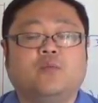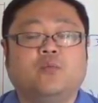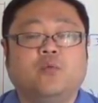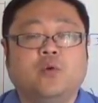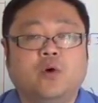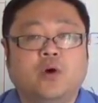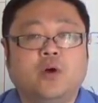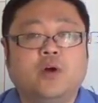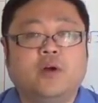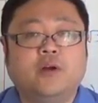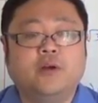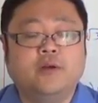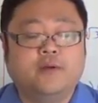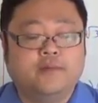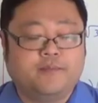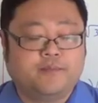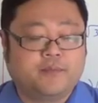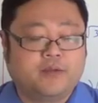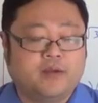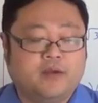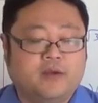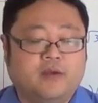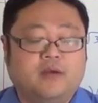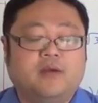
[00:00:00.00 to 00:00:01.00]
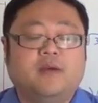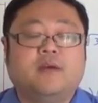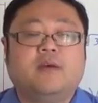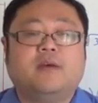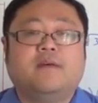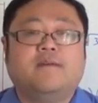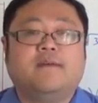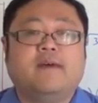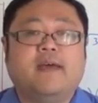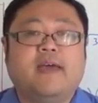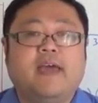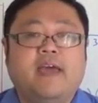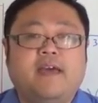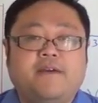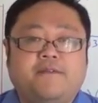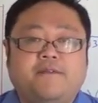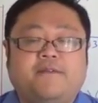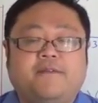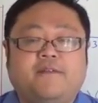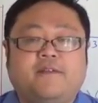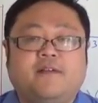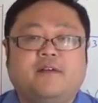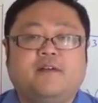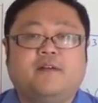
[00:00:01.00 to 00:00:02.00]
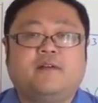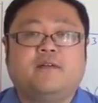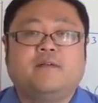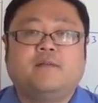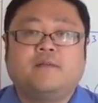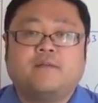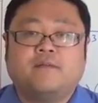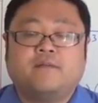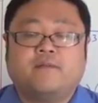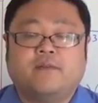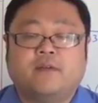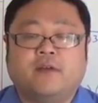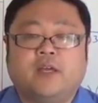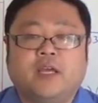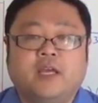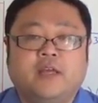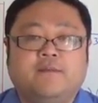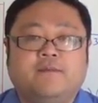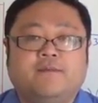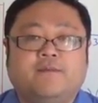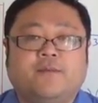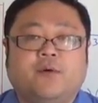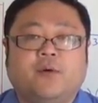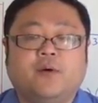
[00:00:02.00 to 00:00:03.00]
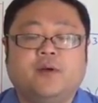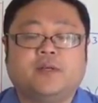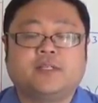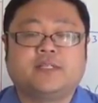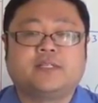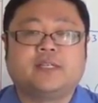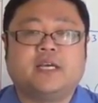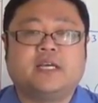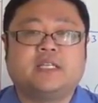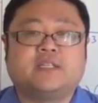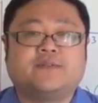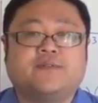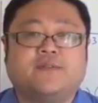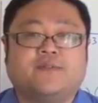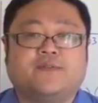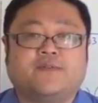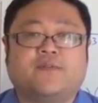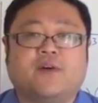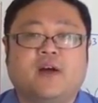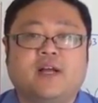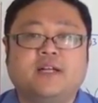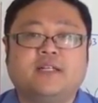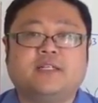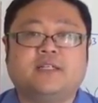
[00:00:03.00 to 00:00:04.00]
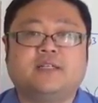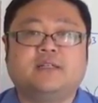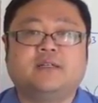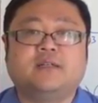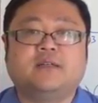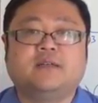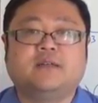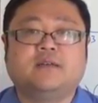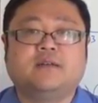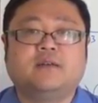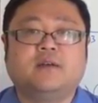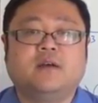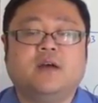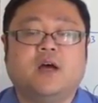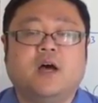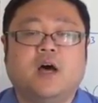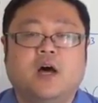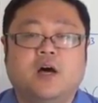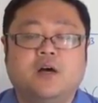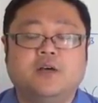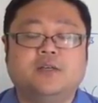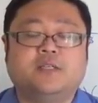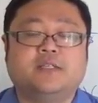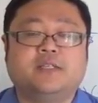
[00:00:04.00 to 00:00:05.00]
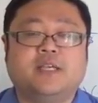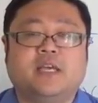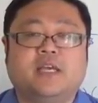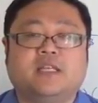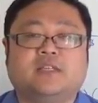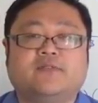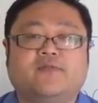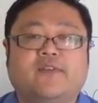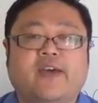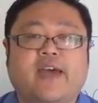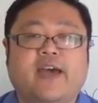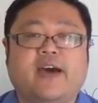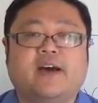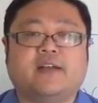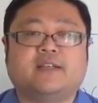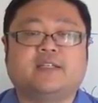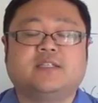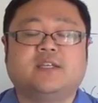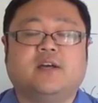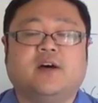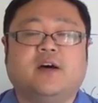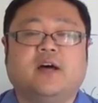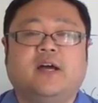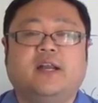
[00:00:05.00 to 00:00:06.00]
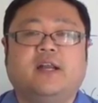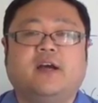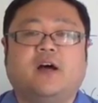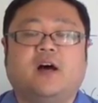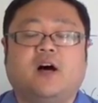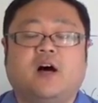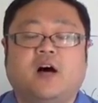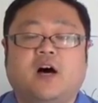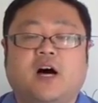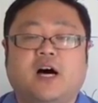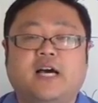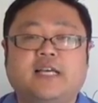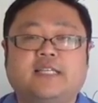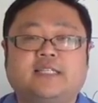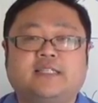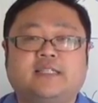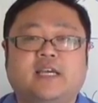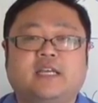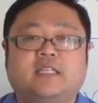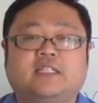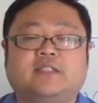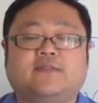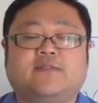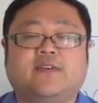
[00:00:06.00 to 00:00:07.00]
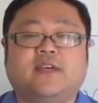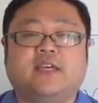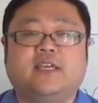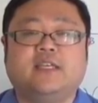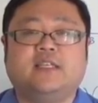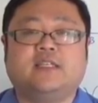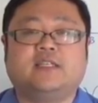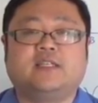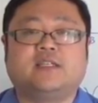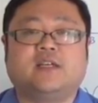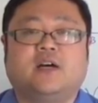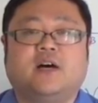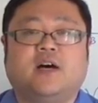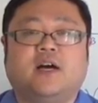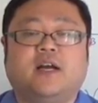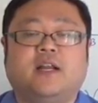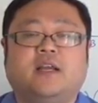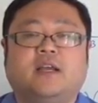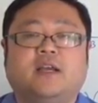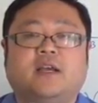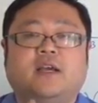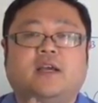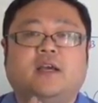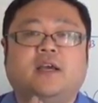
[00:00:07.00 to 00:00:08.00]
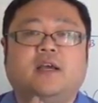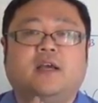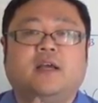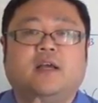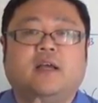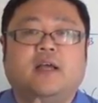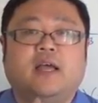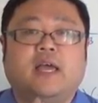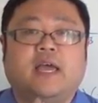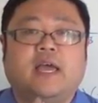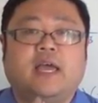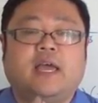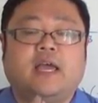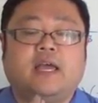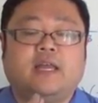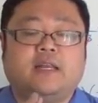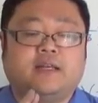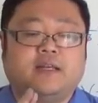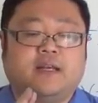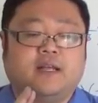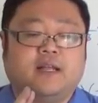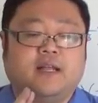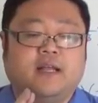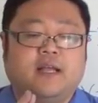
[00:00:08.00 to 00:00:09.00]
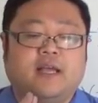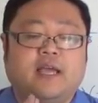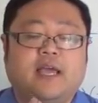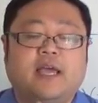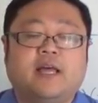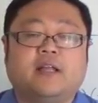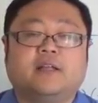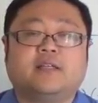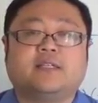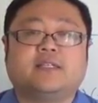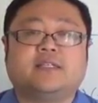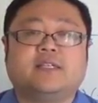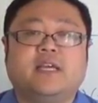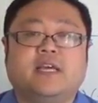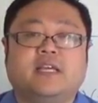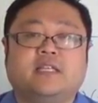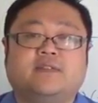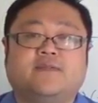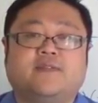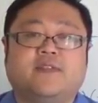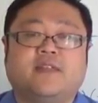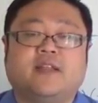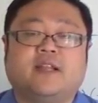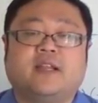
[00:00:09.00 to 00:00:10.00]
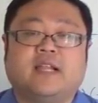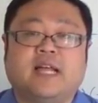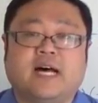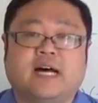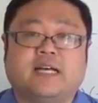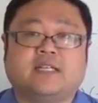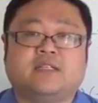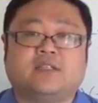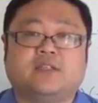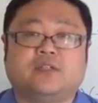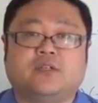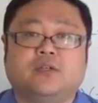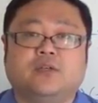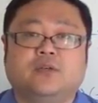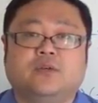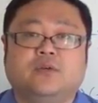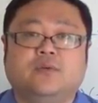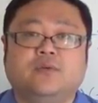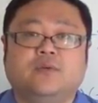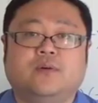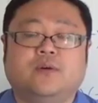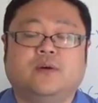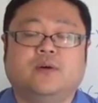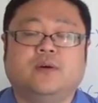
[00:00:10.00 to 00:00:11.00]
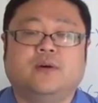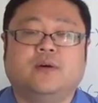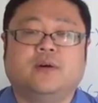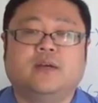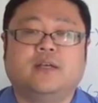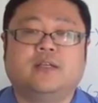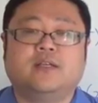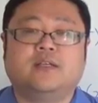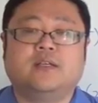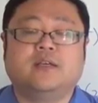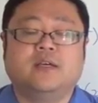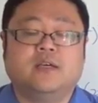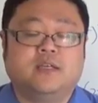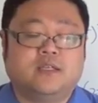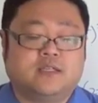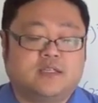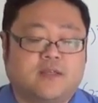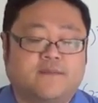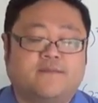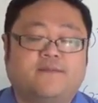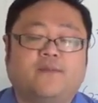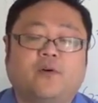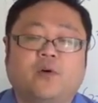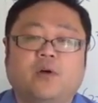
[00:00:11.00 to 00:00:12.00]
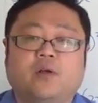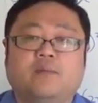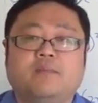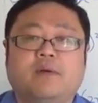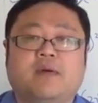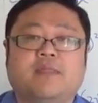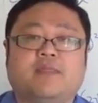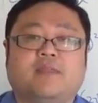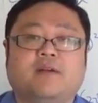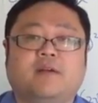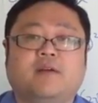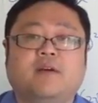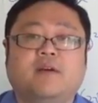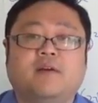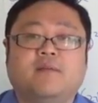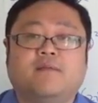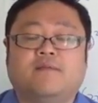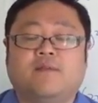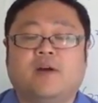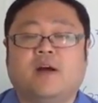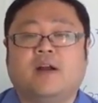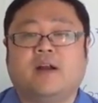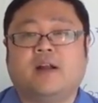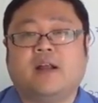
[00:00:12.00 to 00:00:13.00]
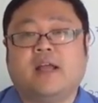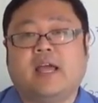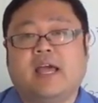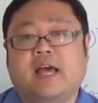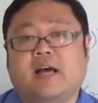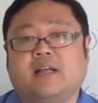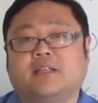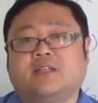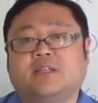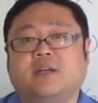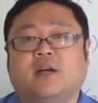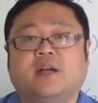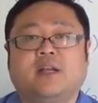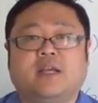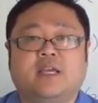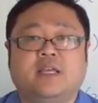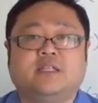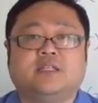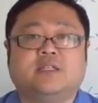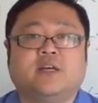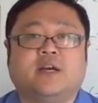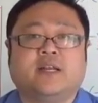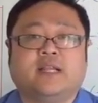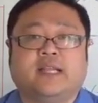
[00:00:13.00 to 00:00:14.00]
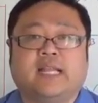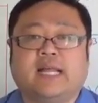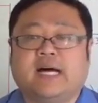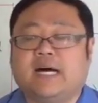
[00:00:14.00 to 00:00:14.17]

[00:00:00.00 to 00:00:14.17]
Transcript: word. F in FOIL stands for front, O stands for outside, I stands for inside, and L stands for the last two. Alright, so the FOIL method, front, outside, inside,